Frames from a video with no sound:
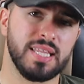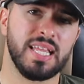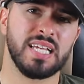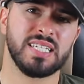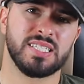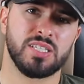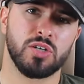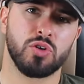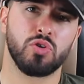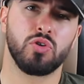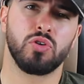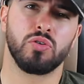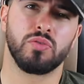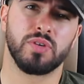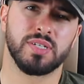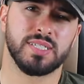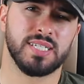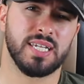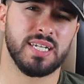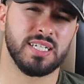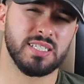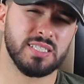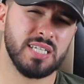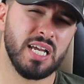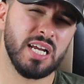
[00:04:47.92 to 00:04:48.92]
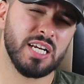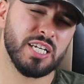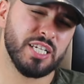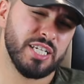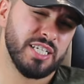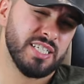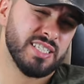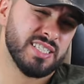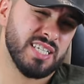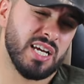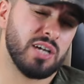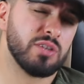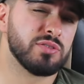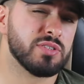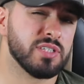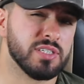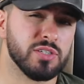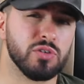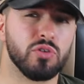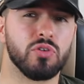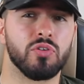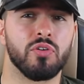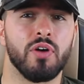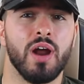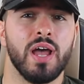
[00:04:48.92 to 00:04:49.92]
that's the chorus and it's actually sounding
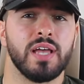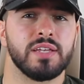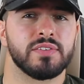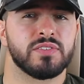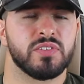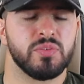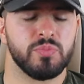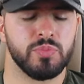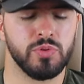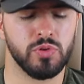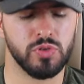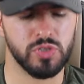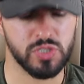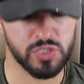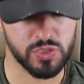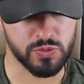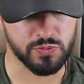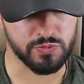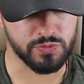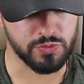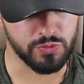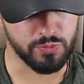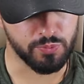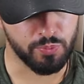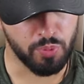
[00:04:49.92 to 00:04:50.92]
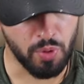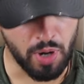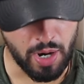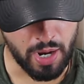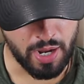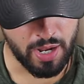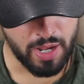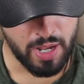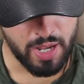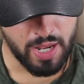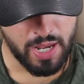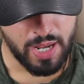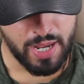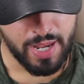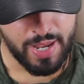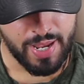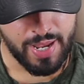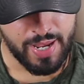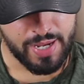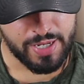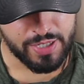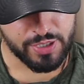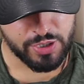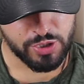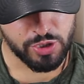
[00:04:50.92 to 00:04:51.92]
alright to be honest with you, but
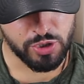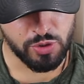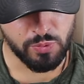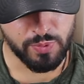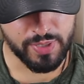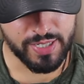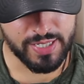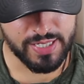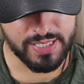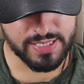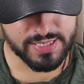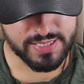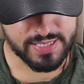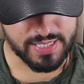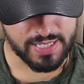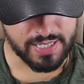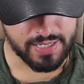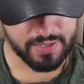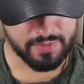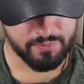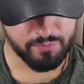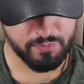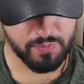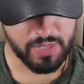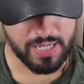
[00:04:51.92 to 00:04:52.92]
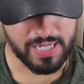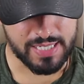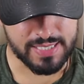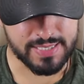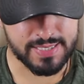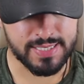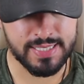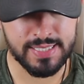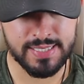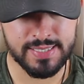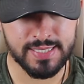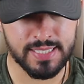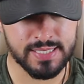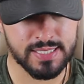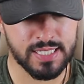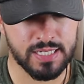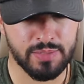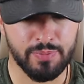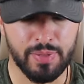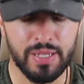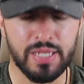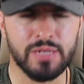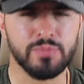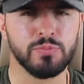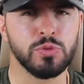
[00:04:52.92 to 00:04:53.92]
you know what it is, yeah? Azis doesn't
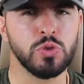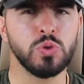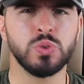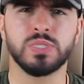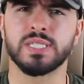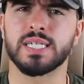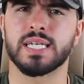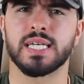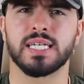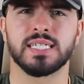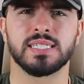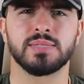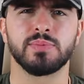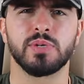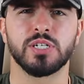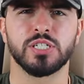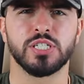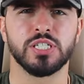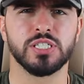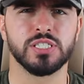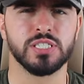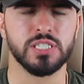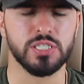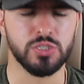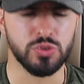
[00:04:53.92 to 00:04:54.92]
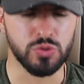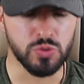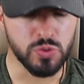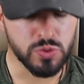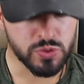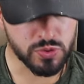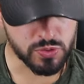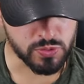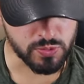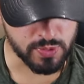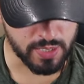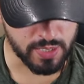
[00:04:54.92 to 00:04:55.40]
make music as much as he used to.